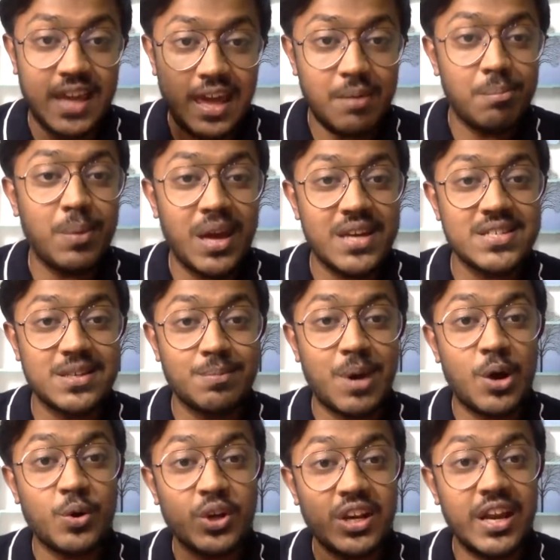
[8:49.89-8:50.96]
MBA is
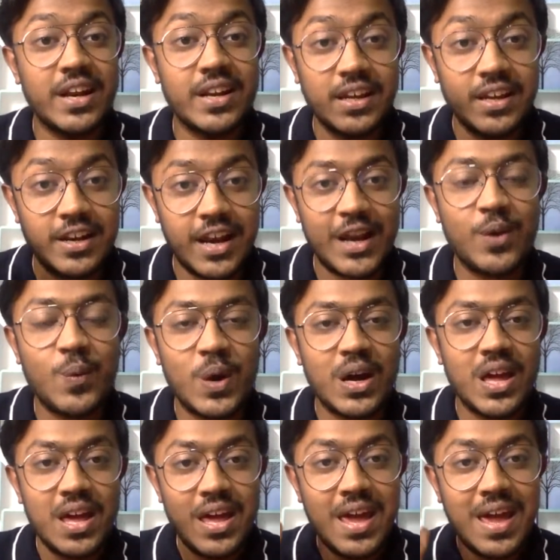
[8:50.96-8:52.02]
about creating a network.
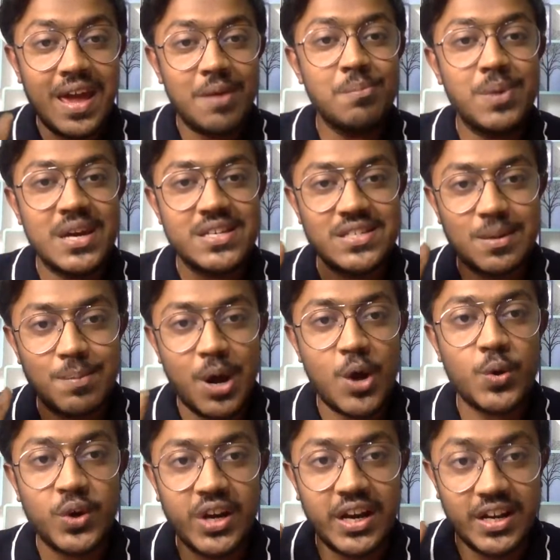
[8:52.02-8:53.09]
MBA is
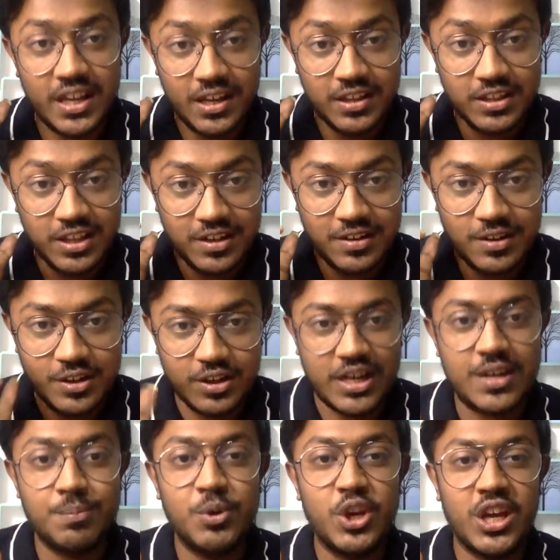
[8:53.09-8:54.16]
about creating the
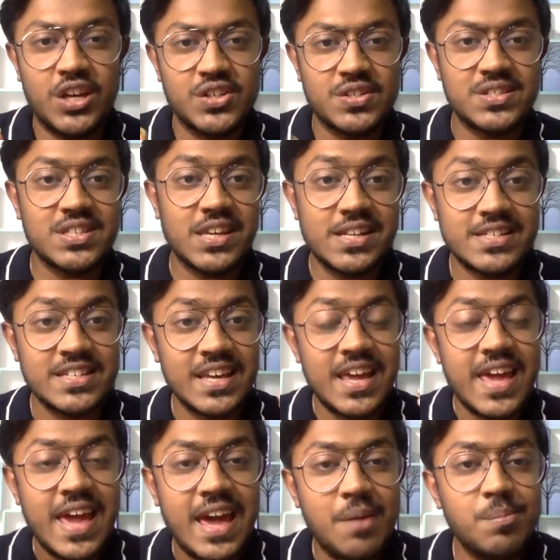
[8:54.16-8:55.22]
communication skills.
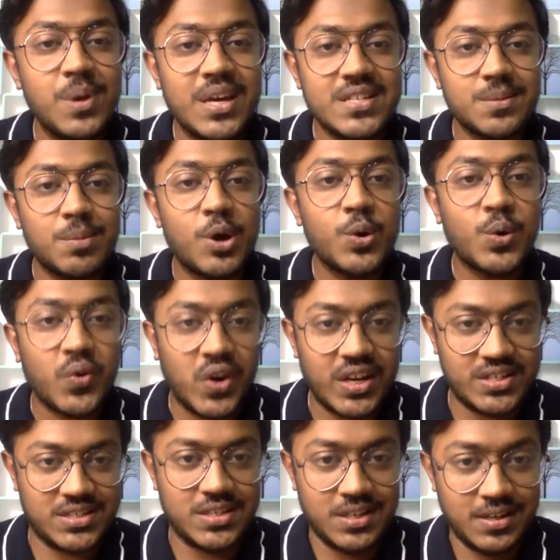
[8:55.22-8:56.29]
MBA is about
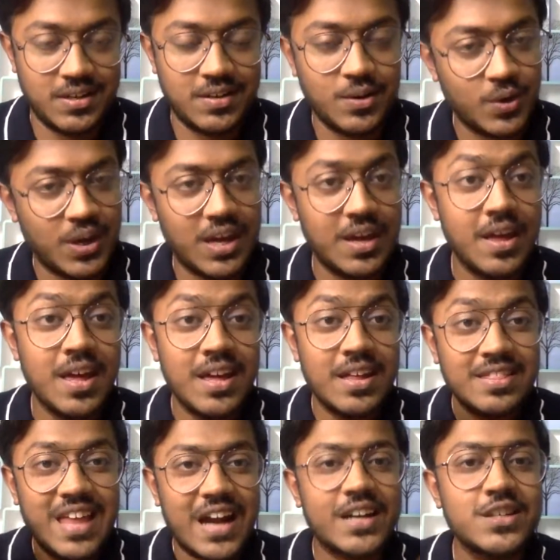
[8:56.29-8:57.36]
trust. Okay,
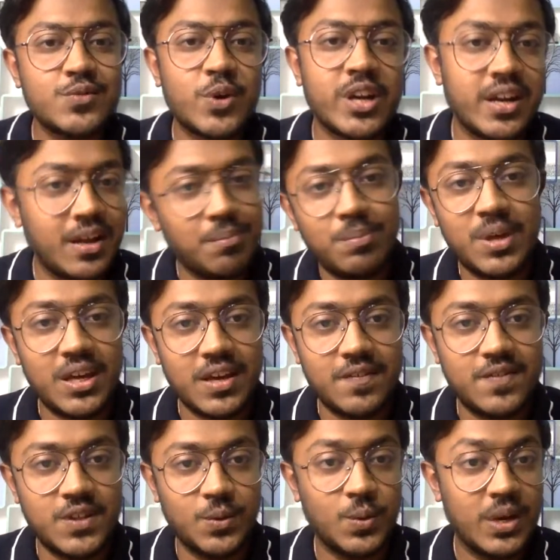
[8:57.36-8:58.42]
that is what an MBA
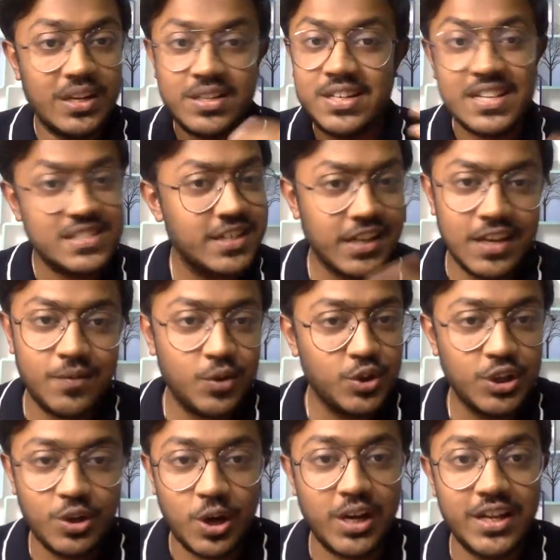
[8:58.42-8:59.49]
gives you. It doesn't give you
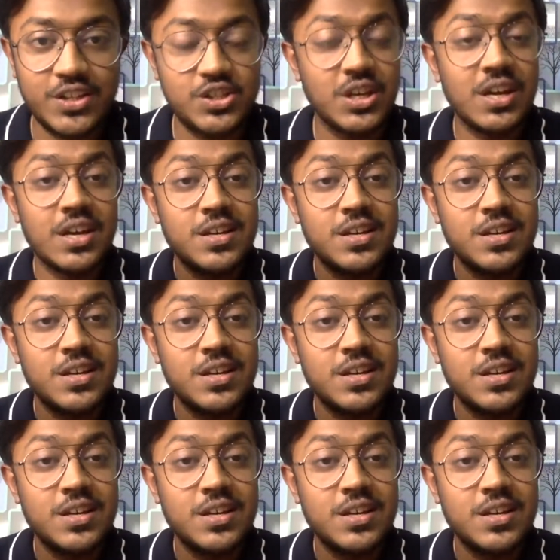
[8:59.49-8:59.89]
the knowledge.